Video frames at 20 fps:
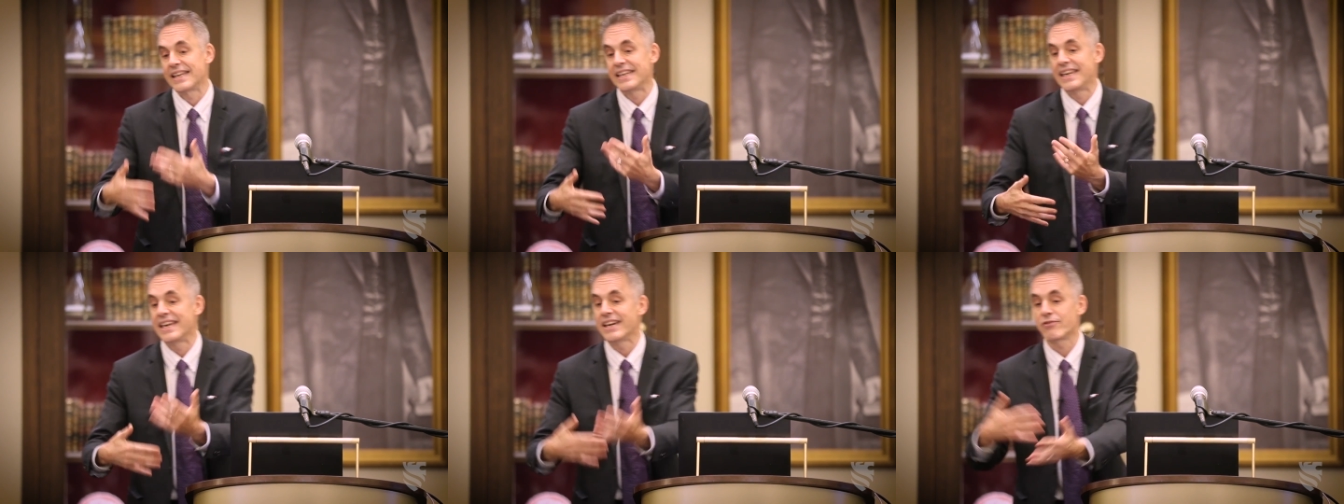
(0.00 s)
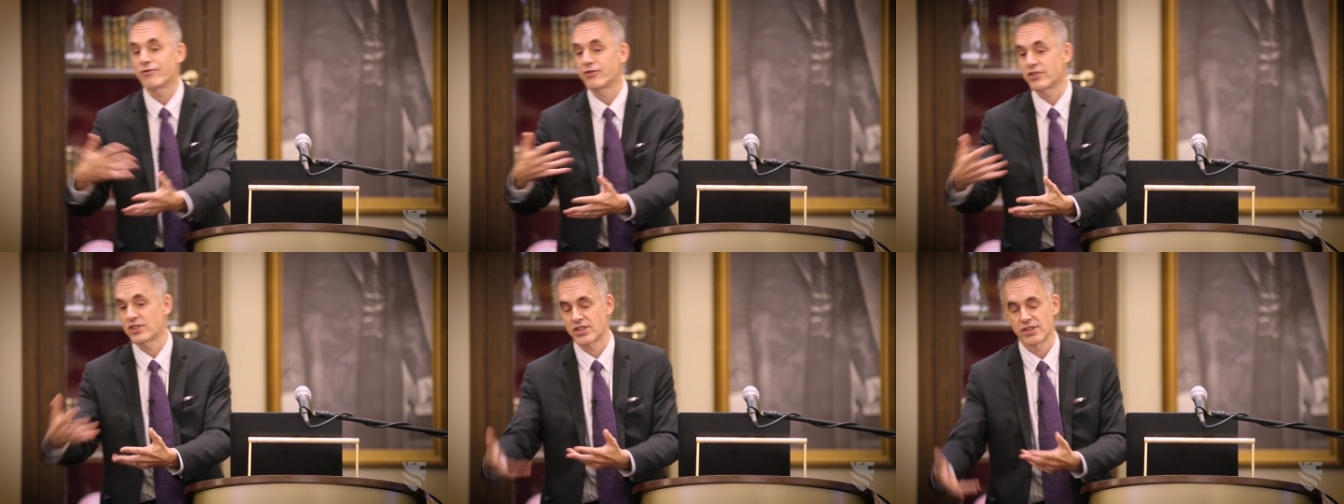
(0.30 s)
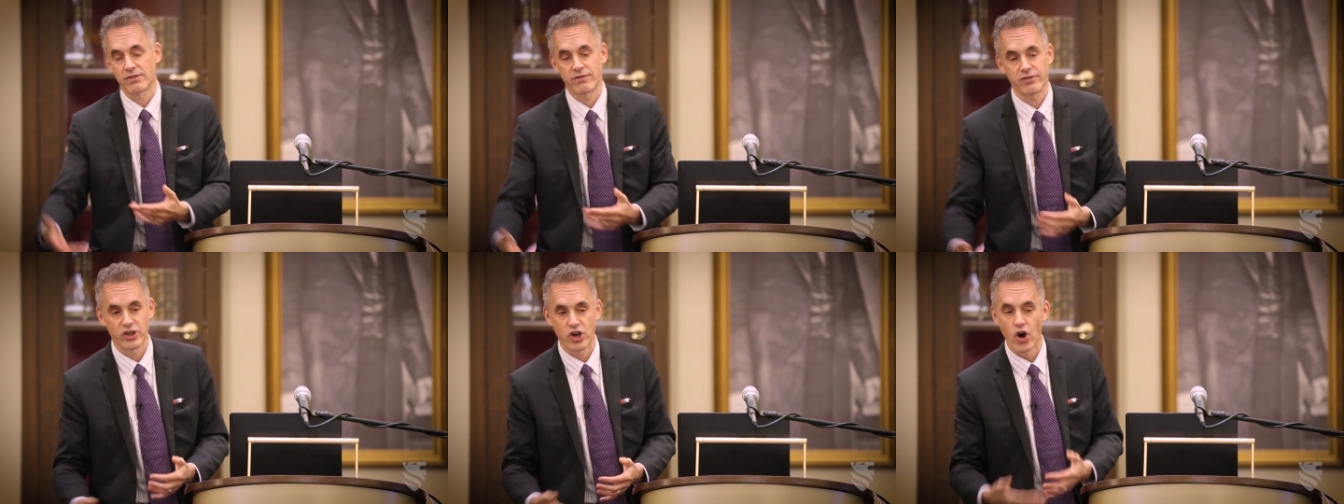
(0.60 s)

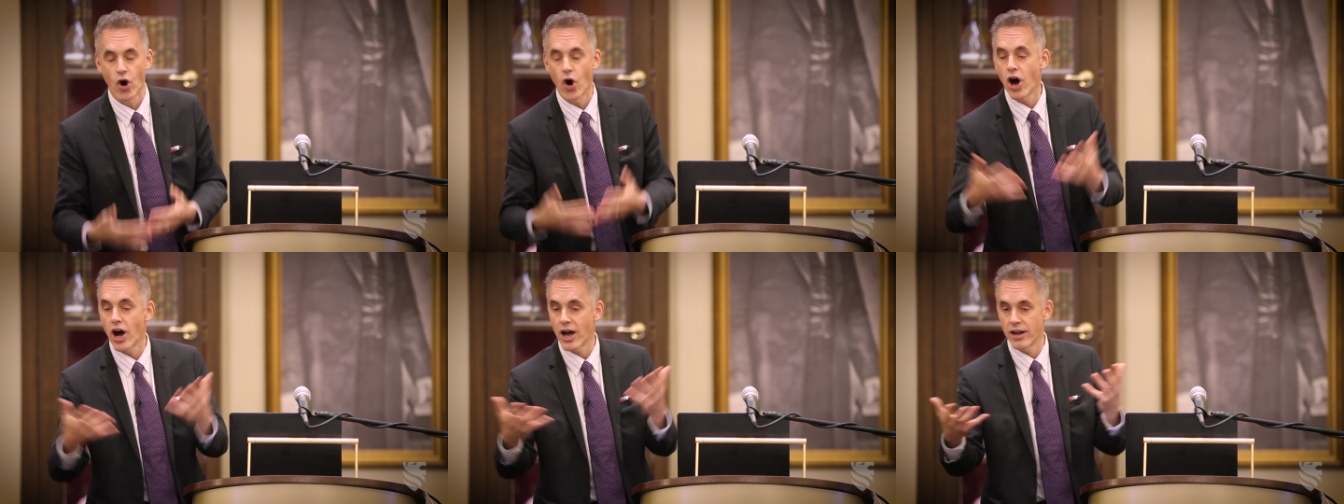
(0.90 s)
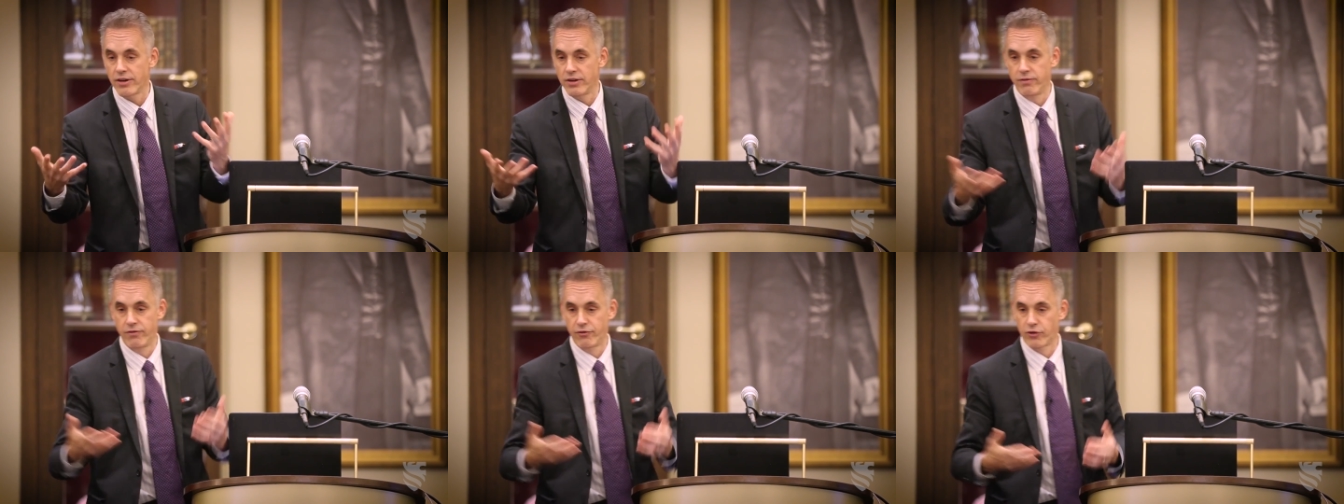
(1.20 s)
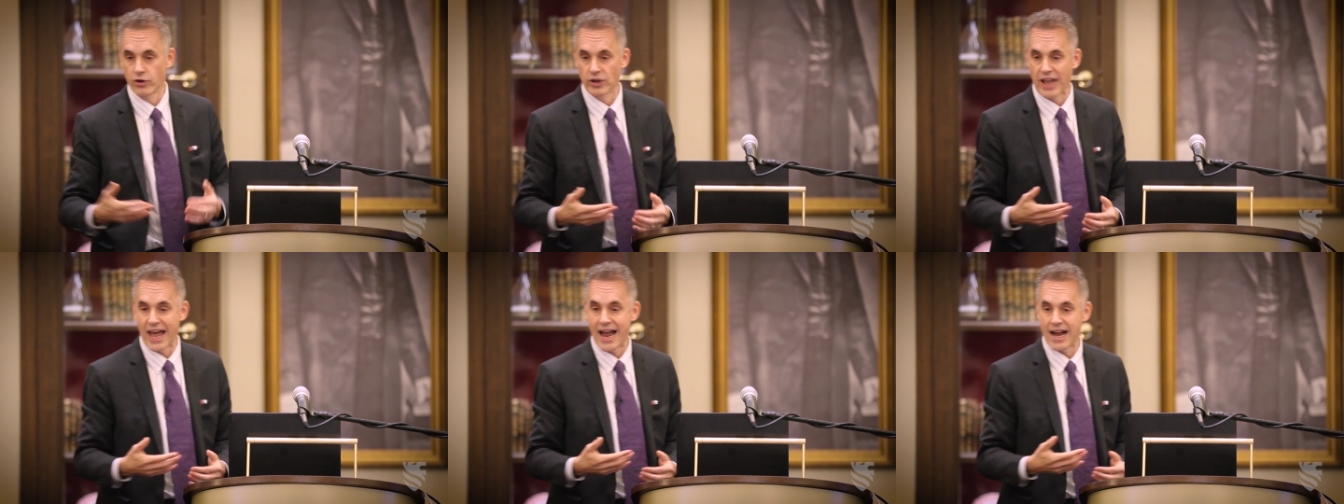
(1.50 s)
gifts of God,
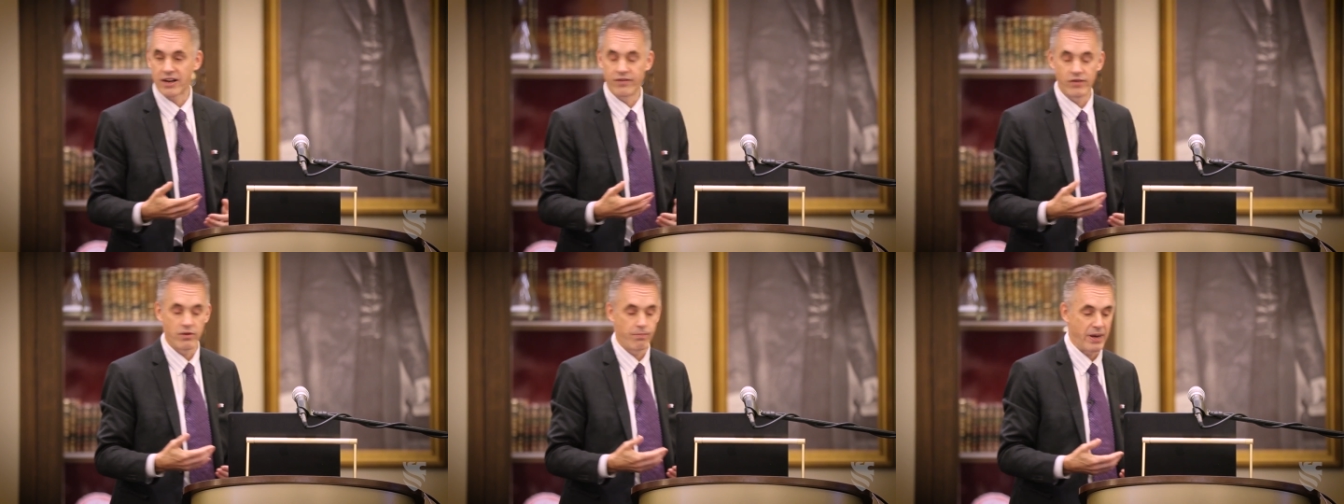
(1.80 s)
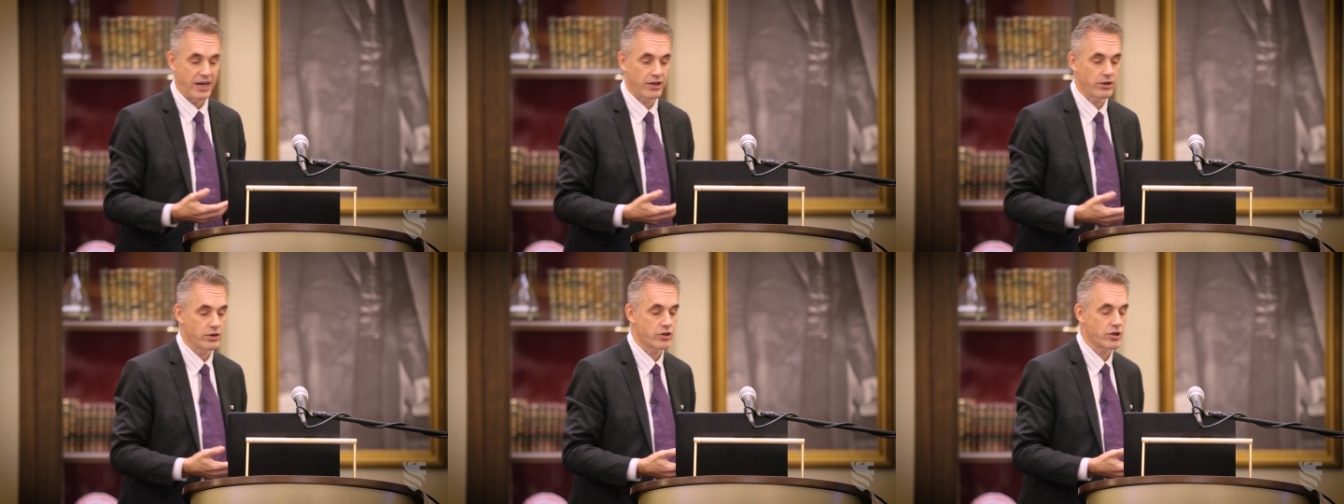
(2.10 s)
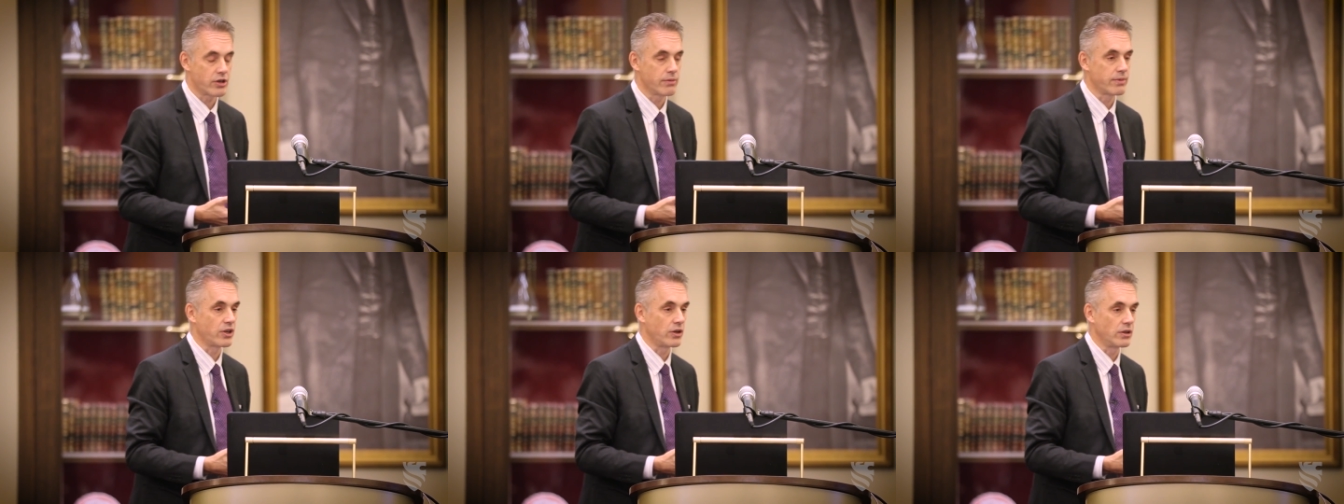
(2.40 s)
for lack of a better
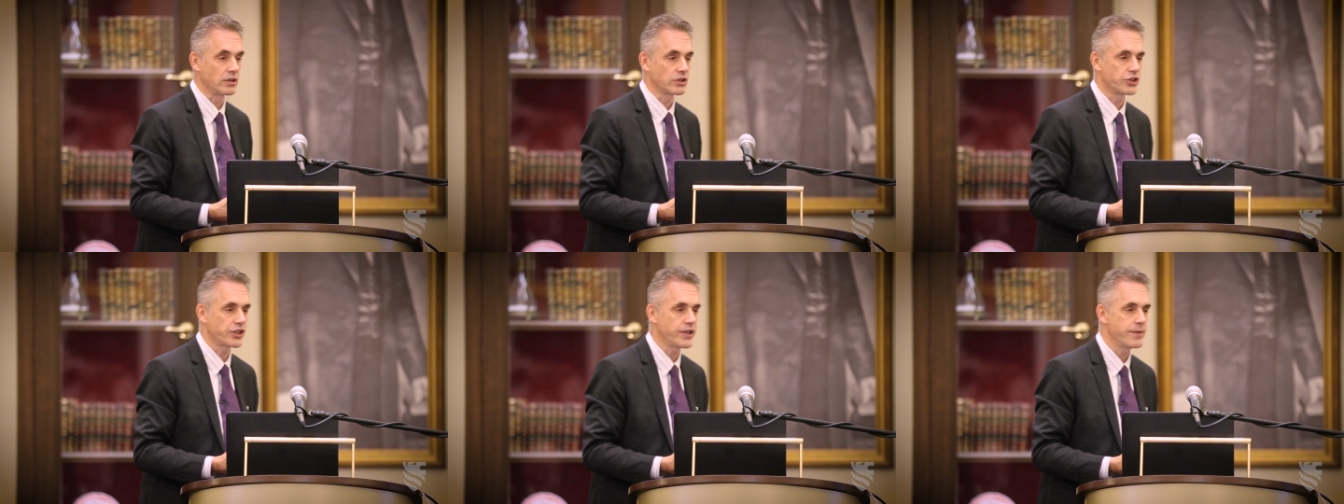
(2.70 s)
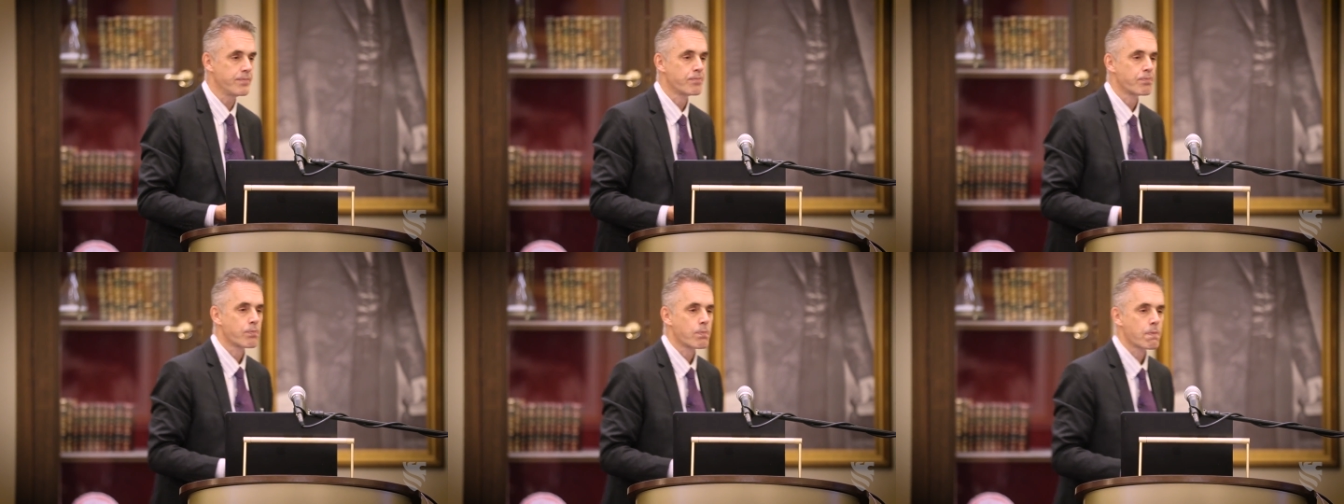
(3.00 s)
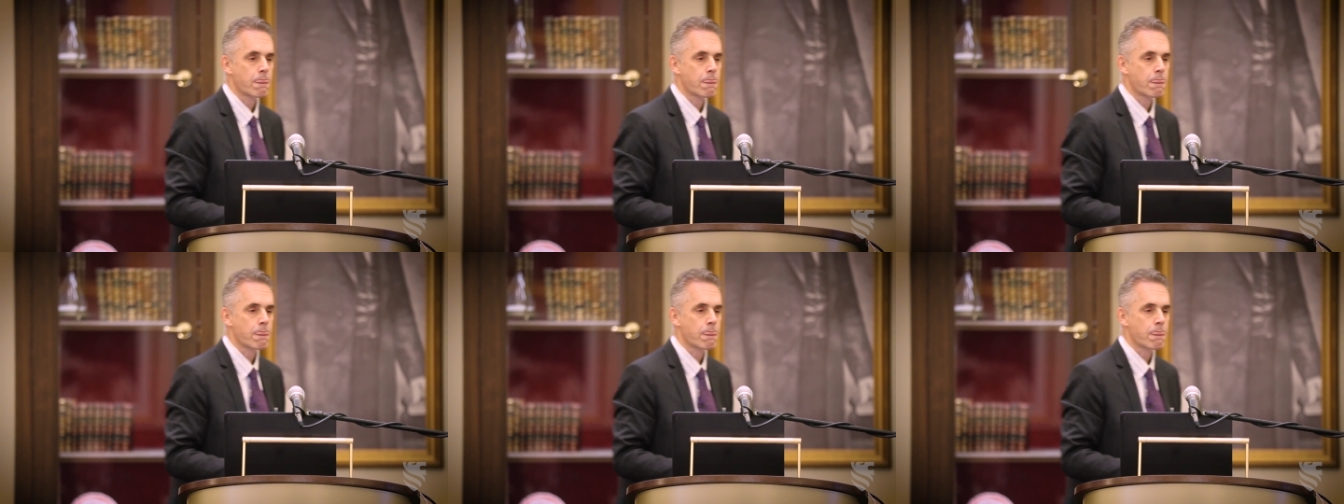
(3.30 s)
terminology.